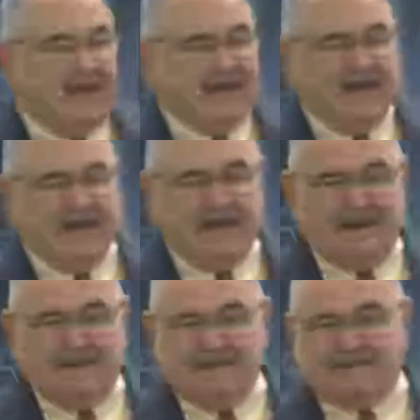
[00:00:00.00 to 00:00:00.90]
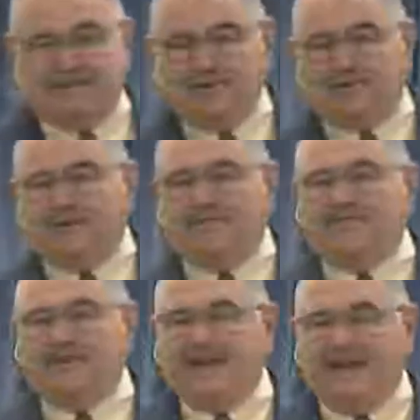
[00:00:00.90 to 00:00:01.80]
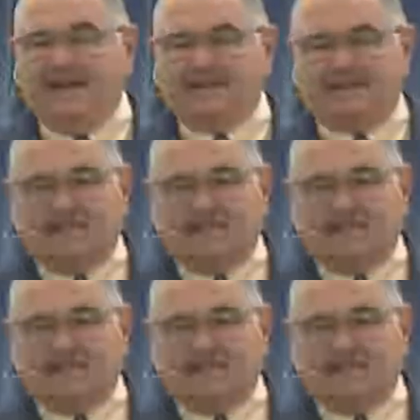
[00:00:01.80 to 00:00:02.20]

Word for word: and to confess,